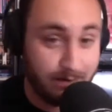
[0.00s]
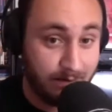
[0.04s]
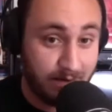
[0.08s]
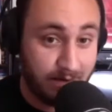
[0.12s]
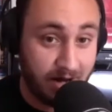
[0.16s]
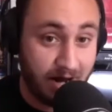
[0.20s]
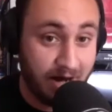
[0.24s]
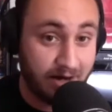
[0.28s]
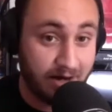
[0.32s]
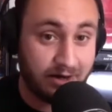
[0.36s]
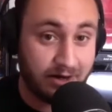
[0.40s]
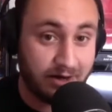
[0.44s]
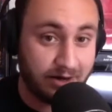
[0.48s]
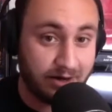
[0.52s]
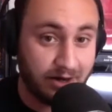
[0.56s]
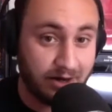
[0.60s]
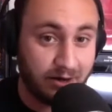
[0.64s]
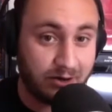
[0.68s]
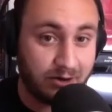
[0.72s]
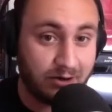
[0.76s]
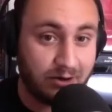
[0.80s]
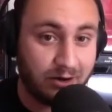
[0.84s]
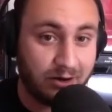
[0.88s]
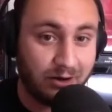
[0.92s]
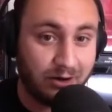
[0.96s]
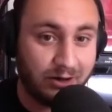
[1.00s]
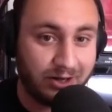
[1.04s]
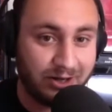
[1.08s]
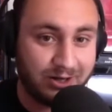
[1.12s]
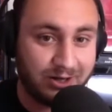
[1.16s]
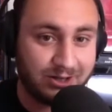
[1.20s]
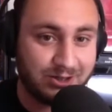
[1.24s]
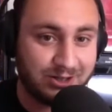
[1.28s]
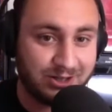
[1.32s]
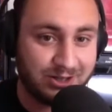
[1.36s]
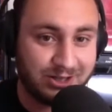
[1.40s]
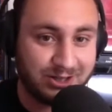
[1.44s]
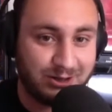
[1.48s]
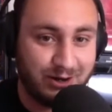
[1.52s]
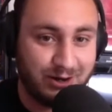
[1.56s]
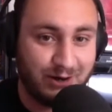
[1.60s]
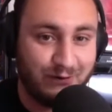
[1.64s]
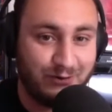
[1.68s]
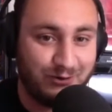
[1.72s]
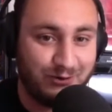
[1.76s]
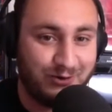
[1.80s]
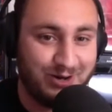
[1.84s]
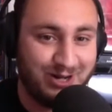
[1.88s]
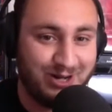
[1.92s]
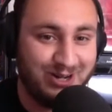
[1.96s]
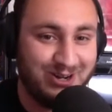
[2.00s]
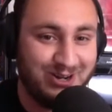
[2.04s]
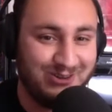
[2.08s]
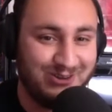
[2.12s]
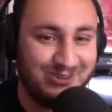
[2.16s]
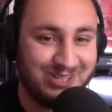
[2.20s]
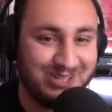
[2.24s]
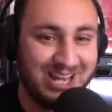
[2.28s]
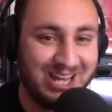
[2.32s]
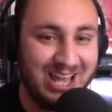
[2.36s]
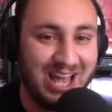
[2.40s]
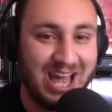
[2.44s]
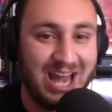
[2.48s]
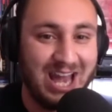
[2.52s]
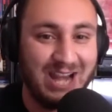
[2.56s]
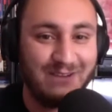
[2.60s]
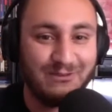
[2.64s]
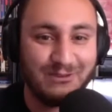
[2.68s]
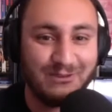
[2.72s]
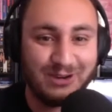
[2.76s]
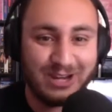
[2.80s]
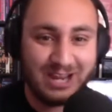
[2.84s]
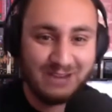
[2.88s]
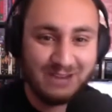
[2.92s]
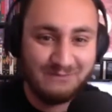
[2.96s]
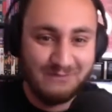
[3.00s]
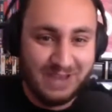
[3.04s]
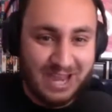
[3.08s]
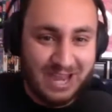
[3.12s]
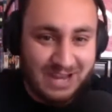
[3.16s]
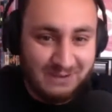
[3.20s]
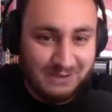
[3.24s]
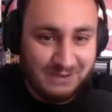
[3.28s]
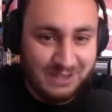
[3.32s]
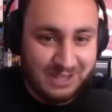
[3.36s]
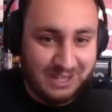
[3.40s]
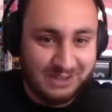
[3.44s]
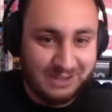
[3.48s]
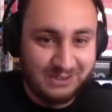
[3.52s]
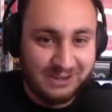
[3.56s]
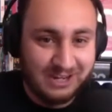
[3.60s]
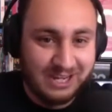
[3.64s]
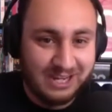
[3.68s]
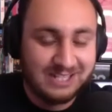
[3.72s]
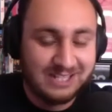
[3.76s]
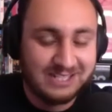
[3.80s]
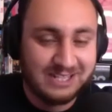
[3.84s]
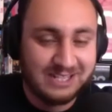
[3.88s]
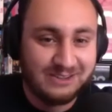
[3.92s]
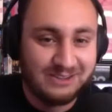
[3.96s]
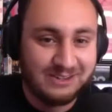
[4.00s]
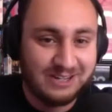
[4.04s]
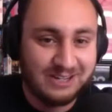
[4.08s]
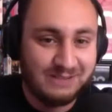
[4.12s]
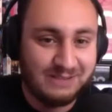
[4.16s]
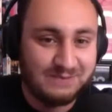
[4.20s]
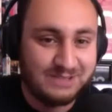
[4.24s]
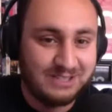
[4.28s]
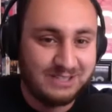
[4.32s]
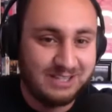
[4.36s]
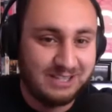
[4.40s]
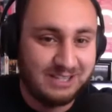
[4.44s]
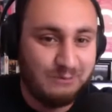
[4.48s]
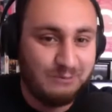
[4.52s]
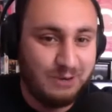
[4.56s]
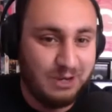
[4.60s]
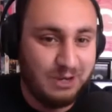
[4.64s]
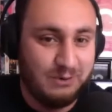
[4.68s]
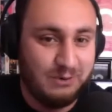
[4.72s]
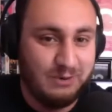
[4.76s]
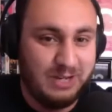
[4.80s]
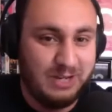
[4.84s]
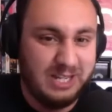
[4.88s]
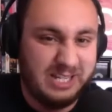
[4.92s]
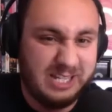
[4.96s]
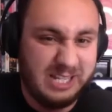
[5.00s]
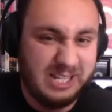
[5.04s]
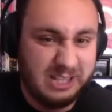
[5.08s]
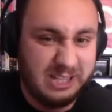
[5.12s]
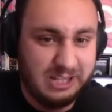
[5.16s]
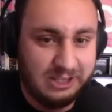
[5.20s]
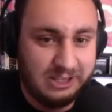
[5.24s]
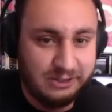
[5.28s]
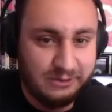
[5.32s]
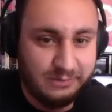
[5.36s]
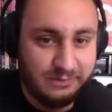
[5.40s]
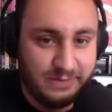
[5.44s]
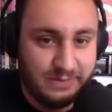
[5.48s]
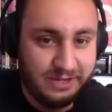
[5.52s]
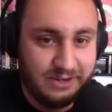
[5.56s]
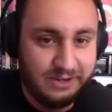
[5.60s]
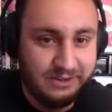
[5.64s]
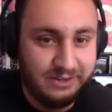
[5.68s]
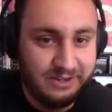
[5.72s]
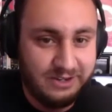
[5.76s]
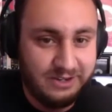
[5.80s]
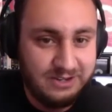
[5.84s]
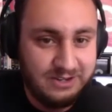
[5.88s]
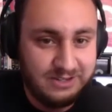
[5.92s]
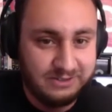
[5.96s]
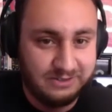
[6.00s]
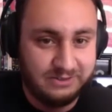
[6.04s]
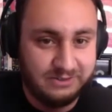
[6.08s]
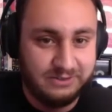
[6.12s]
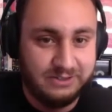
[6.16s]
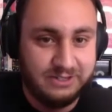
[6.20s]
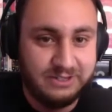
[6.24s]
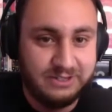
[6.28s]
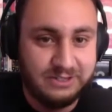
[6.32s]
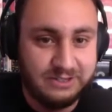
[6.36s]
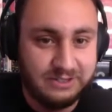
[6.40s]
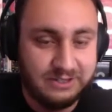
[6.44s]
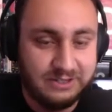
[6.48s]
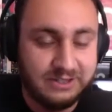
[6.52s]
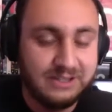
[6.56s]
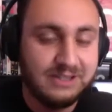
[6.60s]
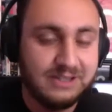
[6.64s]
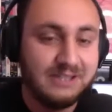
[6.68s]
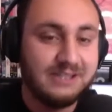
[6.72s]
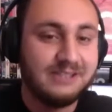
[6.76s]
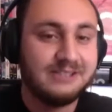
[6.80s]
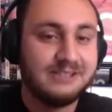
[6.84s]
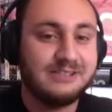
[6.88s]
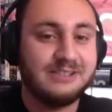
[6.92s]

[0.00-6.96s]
I'm not an alcoholic, just so everyone knows. Oh. And everyone got mad at me. They had their hands on their hips, like, what does he think they're better than us? So.